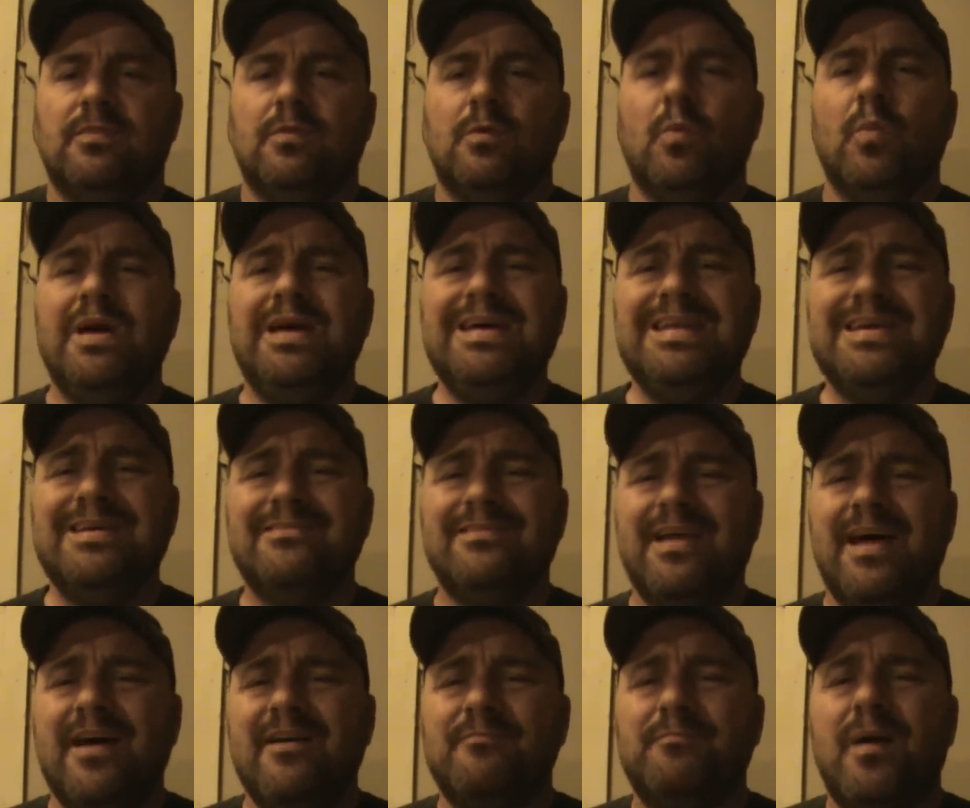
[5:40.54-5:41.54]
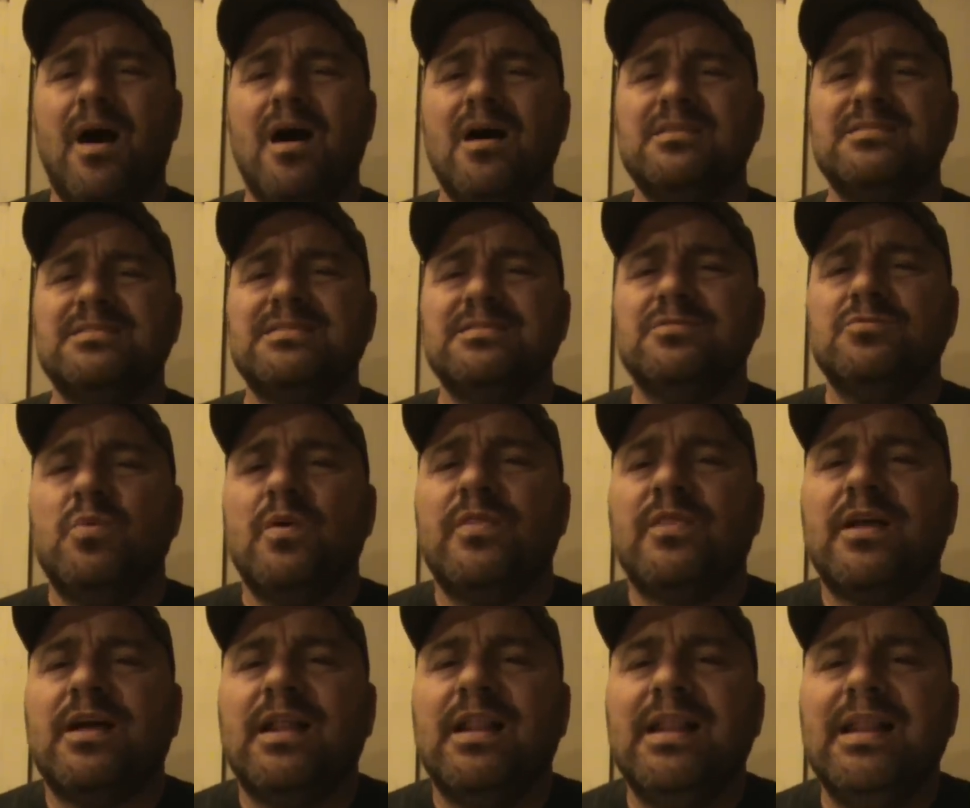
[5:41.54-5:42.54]
We can even have boxes
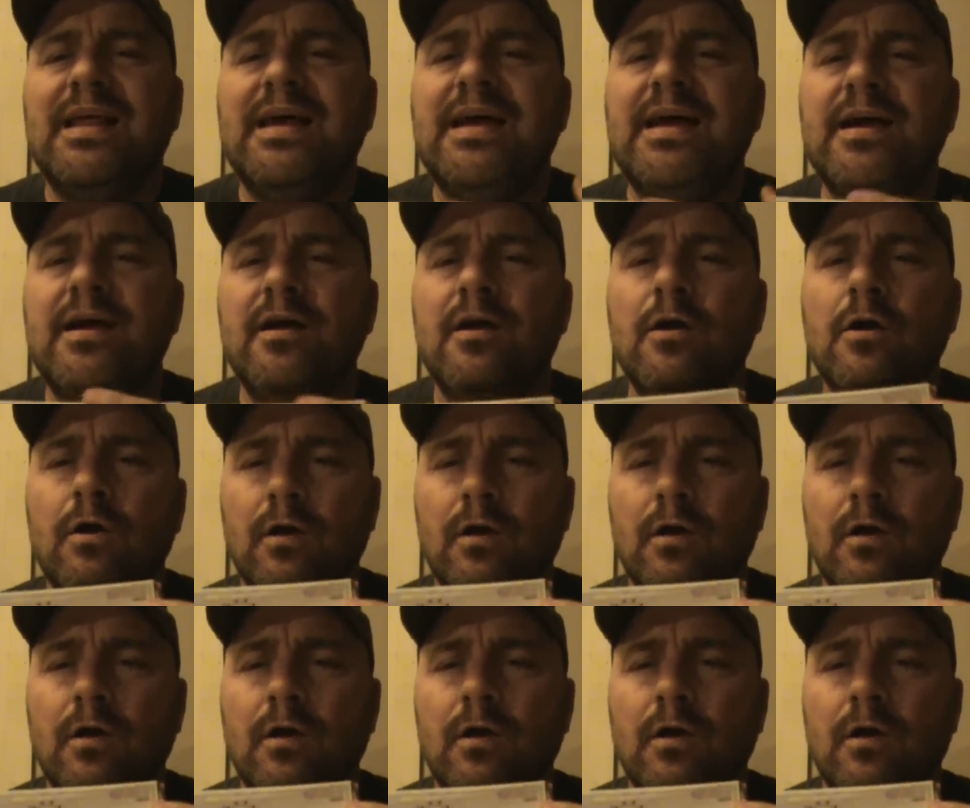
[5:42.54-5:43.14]
with clear